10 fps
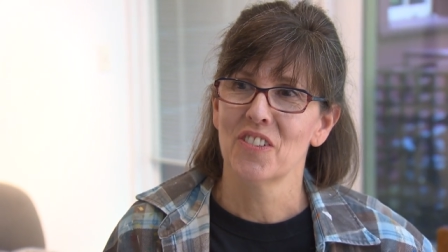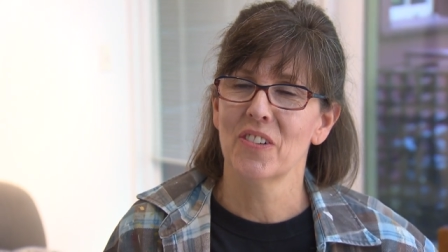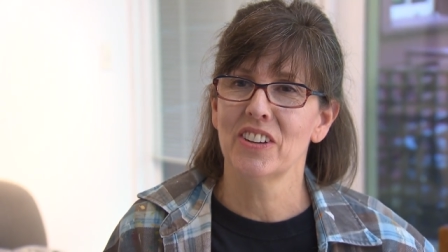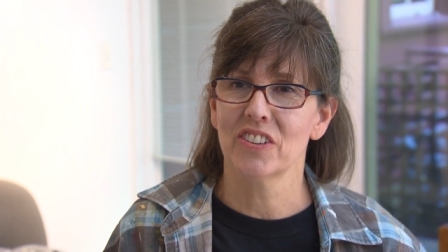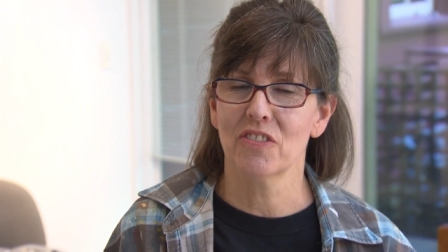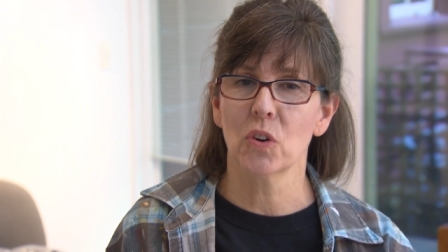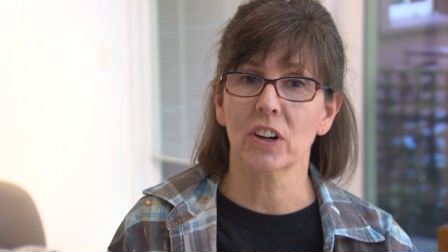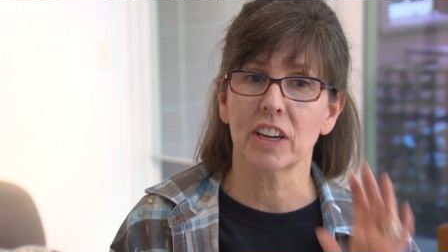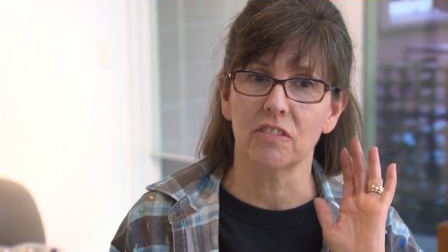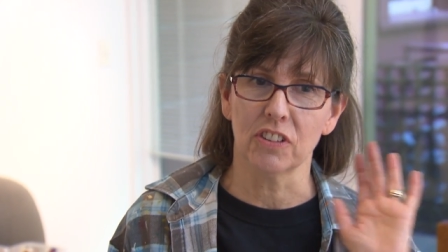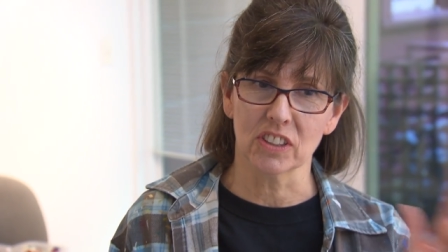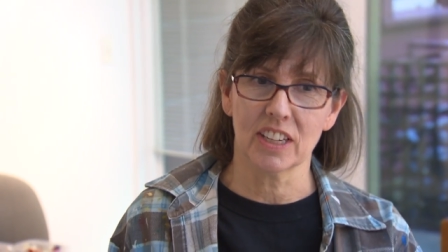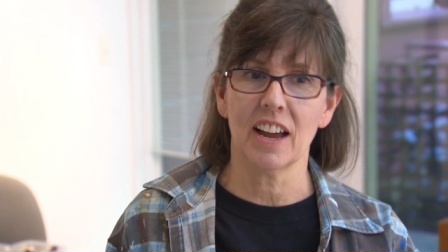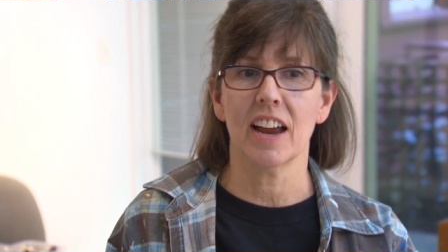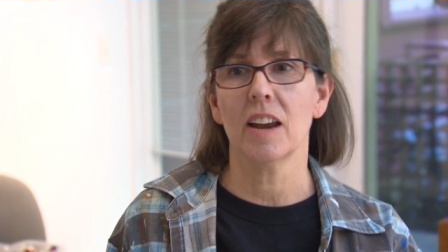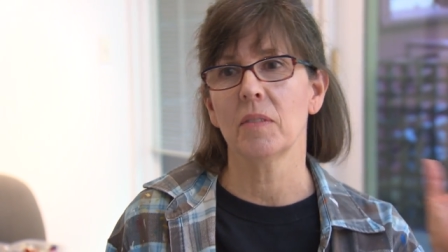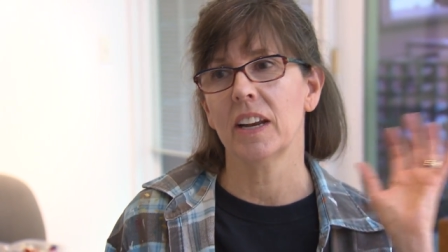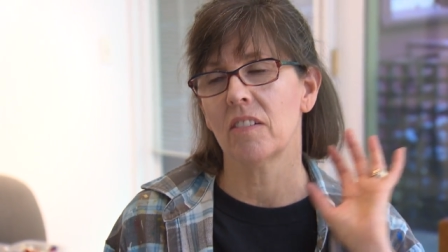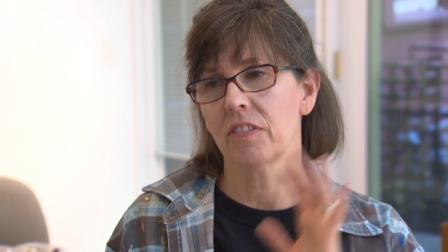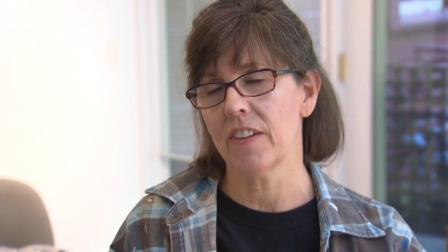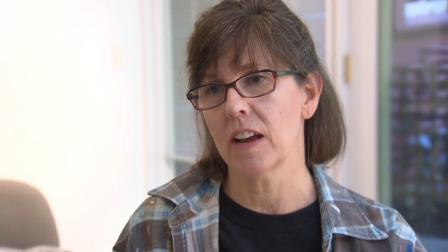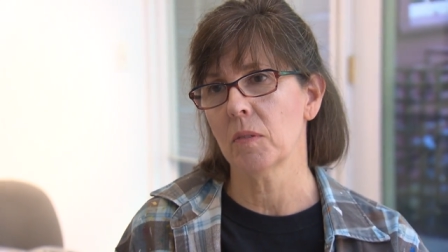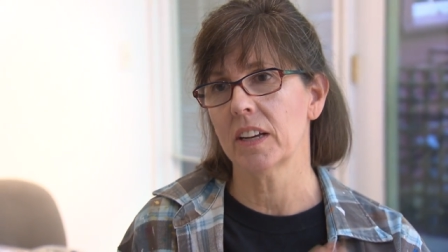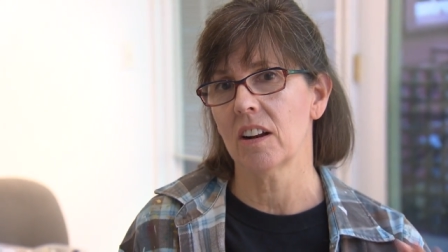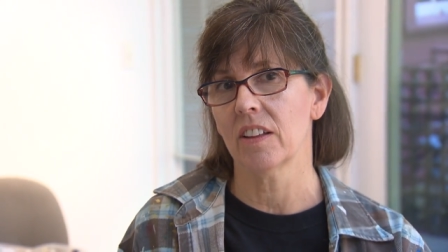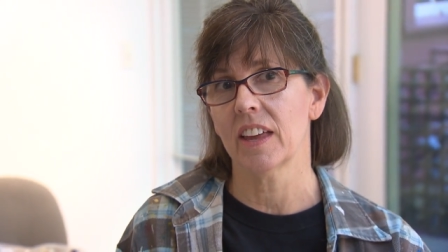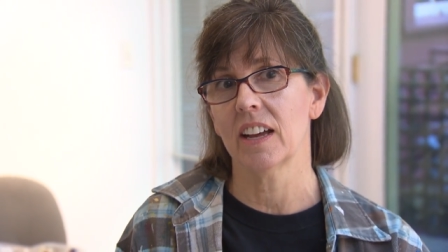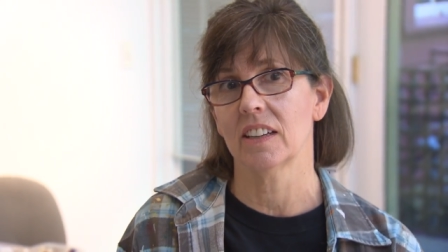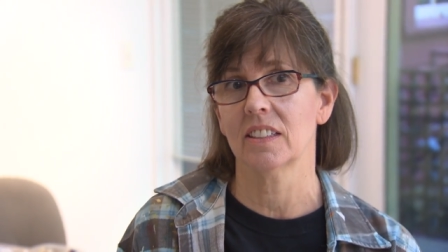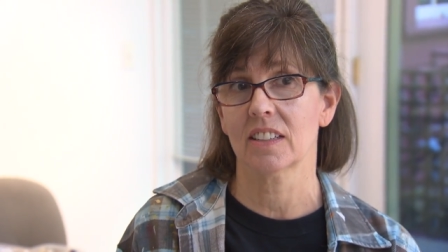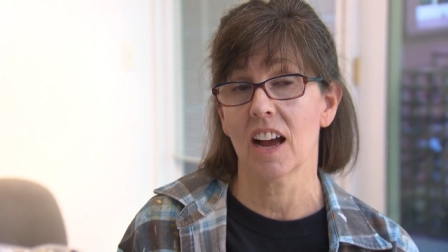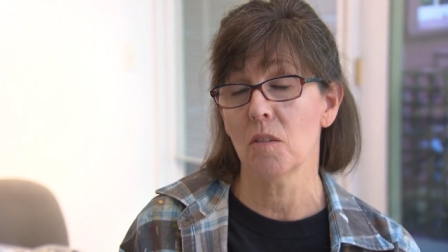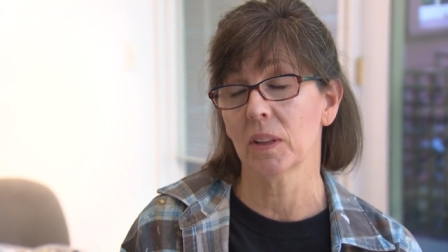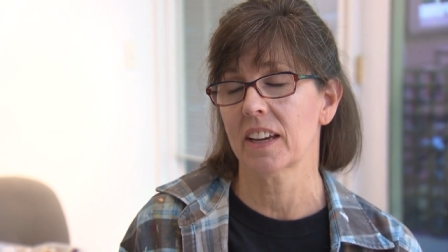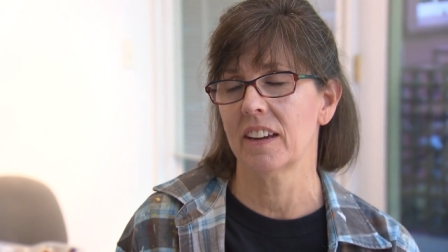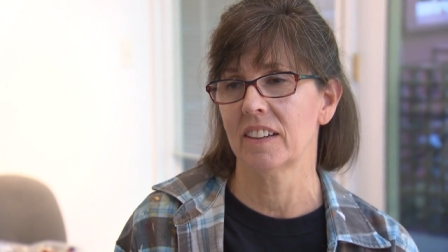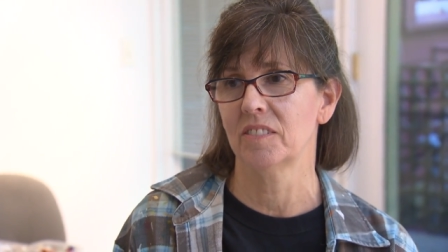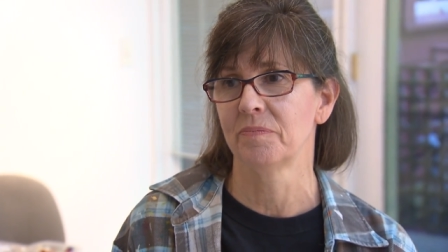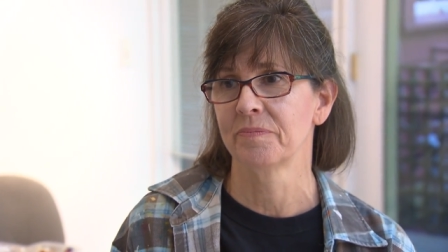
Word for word: when you're working full-time and have a family and all that, it's complicated.